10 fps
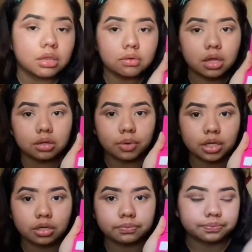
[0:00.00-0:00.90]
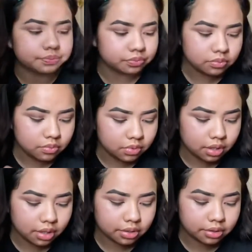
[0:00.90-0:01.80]
I will be going in with
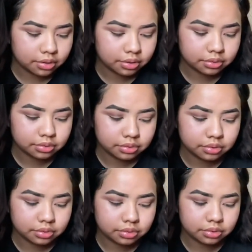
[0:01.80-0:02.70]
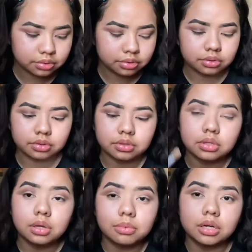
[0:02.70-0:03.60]
Brick Road, the yellow
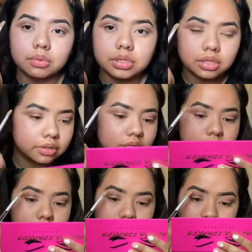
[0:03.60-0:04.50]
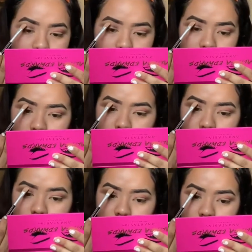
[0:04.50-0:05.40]
color, on the eyeshadow
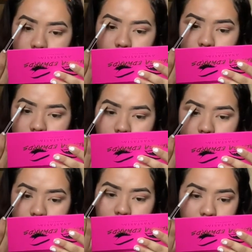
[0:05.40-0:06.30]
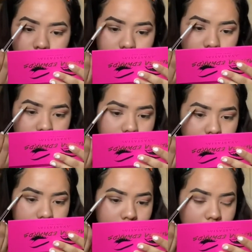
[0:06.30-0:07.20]
palette, and
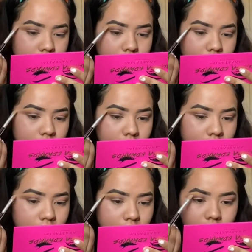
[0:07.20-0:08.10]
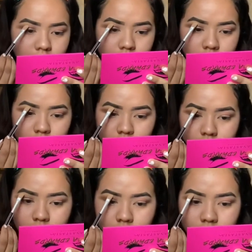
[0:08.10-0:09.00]
I will start just
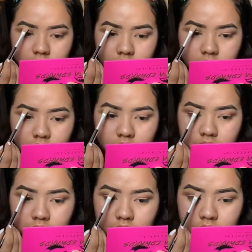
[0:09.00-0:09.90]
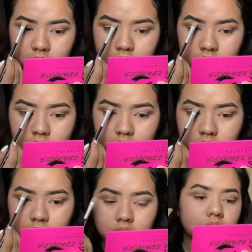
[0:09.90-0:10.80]
dabbing the yellow
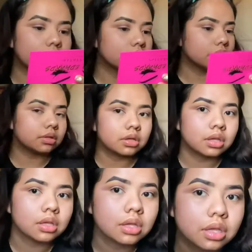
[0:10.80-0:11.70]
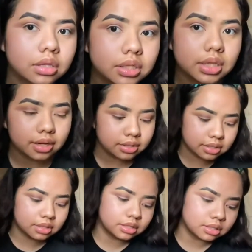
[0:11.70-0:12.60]
color on my
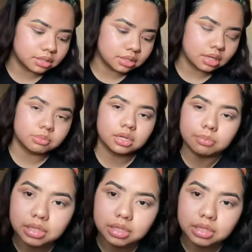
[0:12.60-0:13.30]
eyebrow bone